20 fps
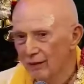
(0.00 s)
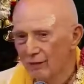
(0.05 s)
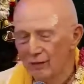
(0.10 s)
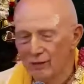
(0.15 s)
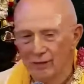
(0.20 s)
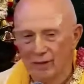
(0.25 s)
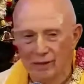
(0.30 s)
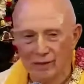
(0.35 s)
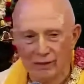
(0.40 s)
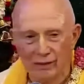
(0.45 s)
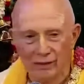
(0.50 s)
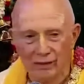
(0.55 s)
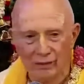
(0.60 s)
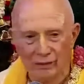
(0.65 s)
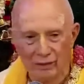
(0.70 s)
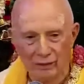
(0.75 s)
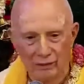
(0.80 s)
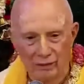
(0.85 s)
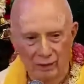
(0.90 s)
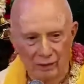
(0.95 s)
I remember
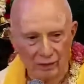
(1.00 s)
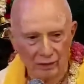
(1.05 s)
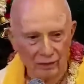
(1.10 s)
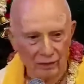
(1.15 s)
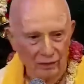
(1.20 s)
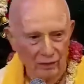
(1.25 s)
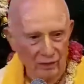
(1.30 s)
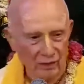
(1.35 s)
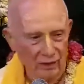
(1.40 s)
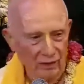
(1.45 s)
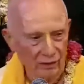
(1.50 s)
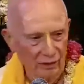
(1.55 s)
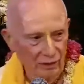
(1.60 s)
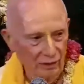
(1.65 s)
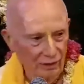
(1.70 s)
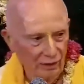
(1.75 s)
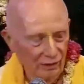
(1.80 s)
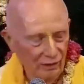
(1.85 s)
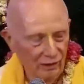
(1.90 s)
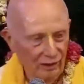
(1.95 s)
there was one devotee who
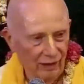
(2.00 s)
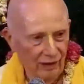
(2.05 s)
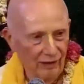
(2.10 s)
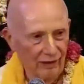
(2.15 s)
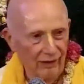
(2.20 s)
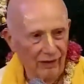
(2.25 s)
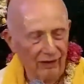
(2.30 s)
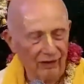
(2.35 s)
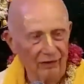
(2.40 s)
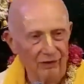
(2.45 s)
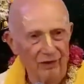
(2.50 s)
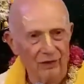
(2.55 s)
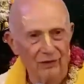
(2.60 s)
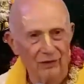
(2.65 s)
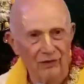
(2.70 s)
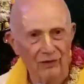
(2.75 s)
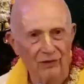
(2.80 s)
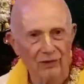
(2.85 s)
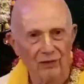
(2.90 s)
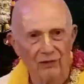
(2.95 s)
was giving, he
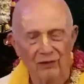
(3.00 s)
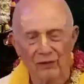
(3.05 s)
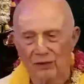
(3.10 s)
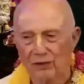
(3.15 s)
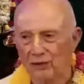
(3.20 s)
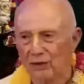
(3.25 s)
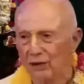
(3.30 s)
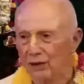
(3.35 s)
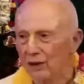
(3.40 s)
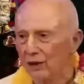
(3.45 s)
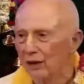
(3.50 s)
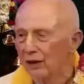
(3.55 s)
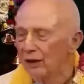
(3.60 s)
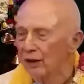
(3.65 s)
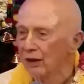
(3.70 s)
was, he was saying,